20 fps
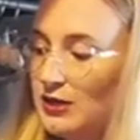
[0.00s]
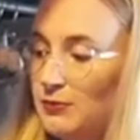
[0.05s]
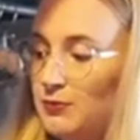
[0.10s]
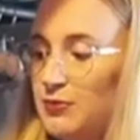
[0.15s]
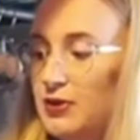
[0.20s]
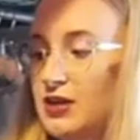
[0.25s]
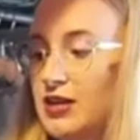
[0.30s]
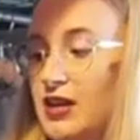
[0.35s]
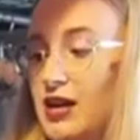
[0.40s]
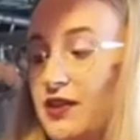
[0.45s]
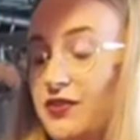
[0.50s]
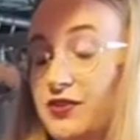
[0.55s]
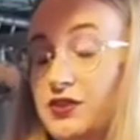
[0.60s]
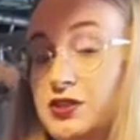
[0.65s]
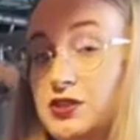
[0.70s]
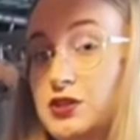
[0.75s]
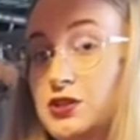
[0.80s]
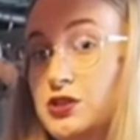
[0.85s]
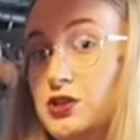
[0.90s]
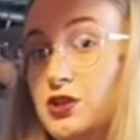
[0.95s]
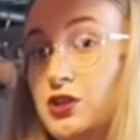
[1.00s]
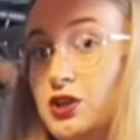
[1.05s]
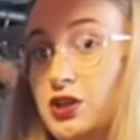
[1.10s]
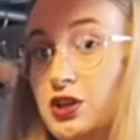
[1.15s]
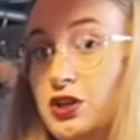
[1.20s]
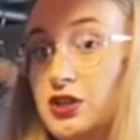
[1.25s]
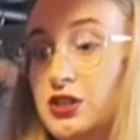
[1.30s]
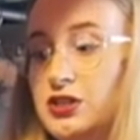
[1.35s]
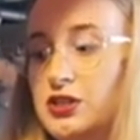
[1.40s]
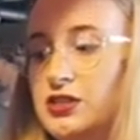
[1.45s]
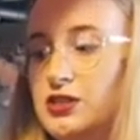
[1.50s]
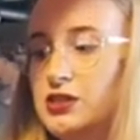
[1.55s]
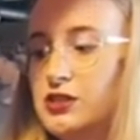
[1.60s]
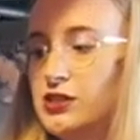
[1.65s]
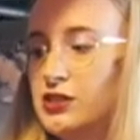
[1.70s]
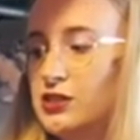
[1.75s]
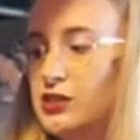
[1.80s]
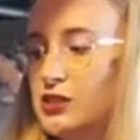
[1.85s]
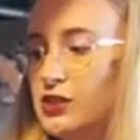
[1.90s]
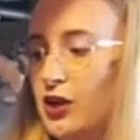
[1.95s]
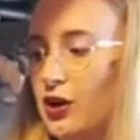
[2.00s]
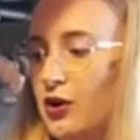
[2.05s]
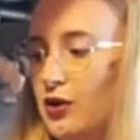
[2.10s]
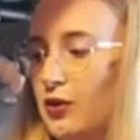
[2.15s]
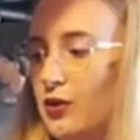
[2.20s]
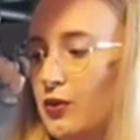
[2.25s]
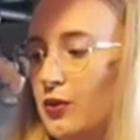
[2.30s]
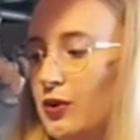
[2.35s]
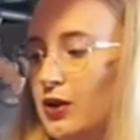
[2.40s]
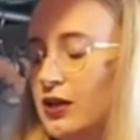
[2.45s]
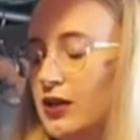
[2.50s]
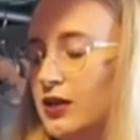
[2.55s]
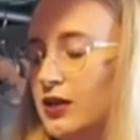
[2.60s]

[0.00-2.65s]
but not the skirts. So